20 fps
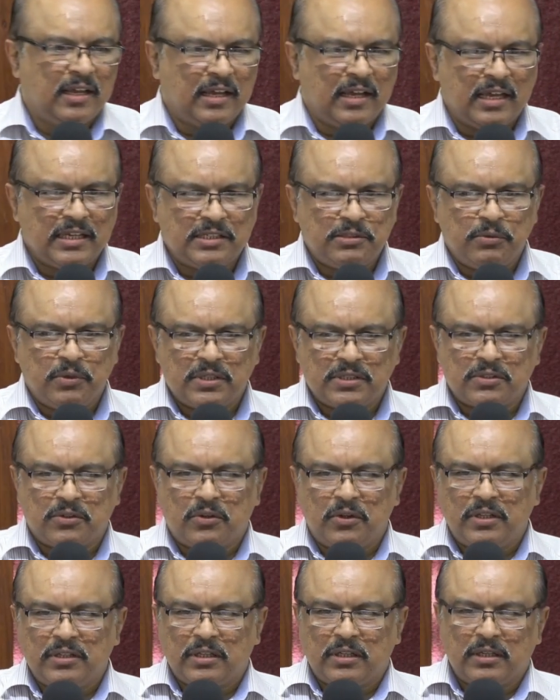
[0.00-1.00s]
As he was
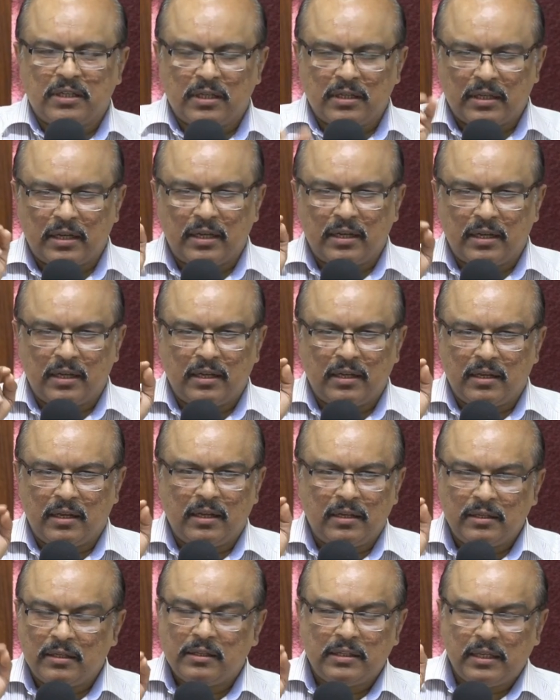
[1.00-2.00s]
going, the, uh, uh
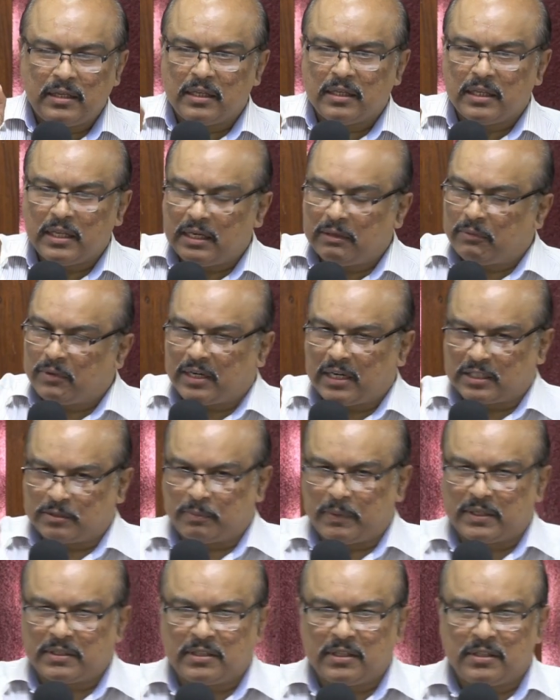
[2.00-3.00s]
and then they never
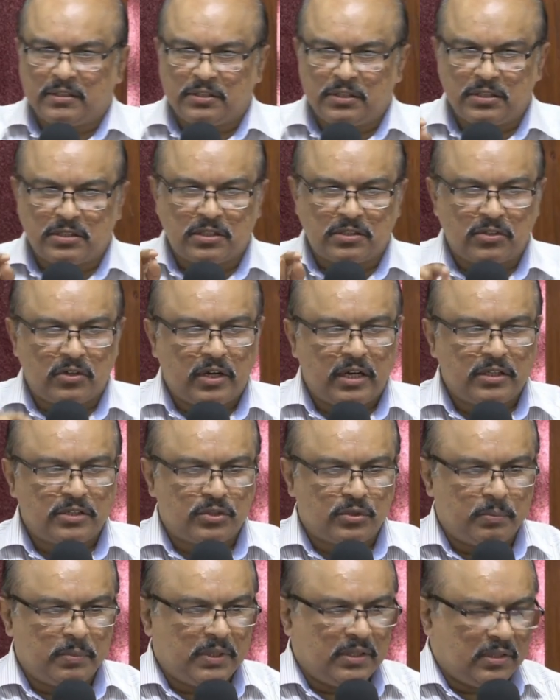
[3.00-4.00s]
expected Jesus Christ
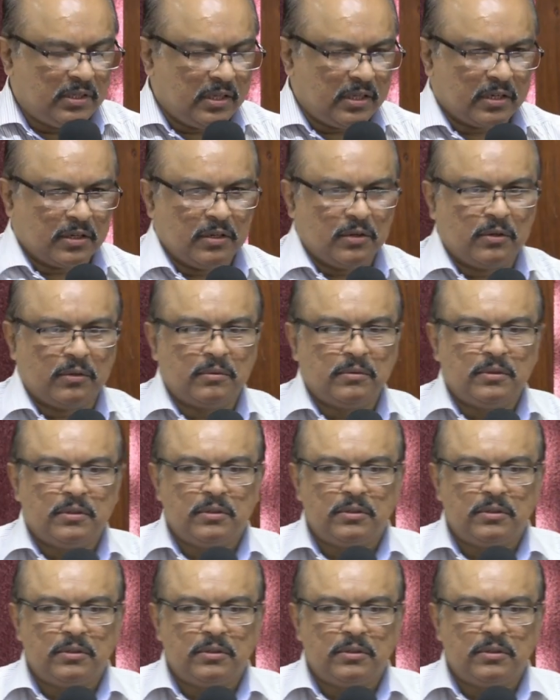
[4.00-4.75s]
to be there, you know,